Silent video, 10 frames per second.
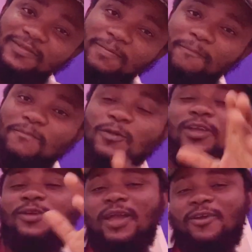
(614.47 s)
you are a
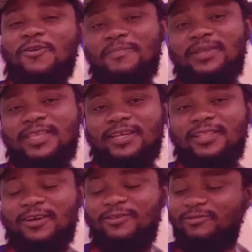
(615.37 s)
comedian now.
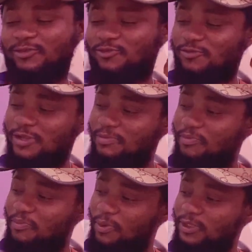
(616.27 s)
A portable was
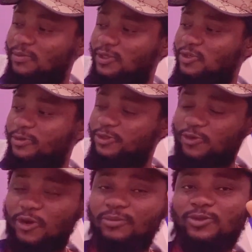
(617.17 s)
supposed to come to you,
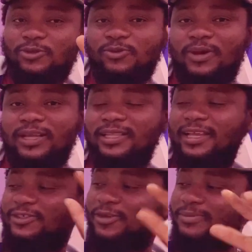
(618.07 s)
and something
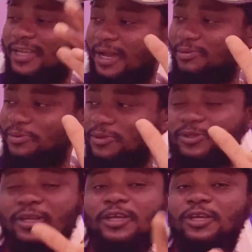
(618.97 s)
happened. You
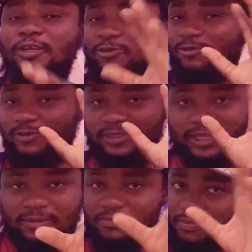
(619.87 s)
said
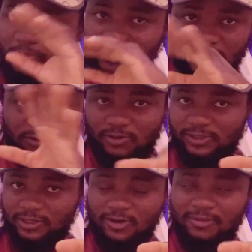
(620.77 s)
portable wasn't coming.
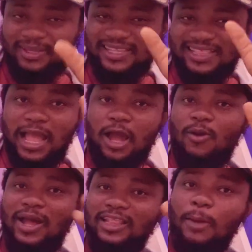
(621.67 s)
Now allow portable
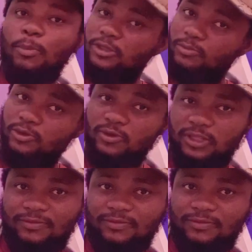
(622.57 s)
to live his life.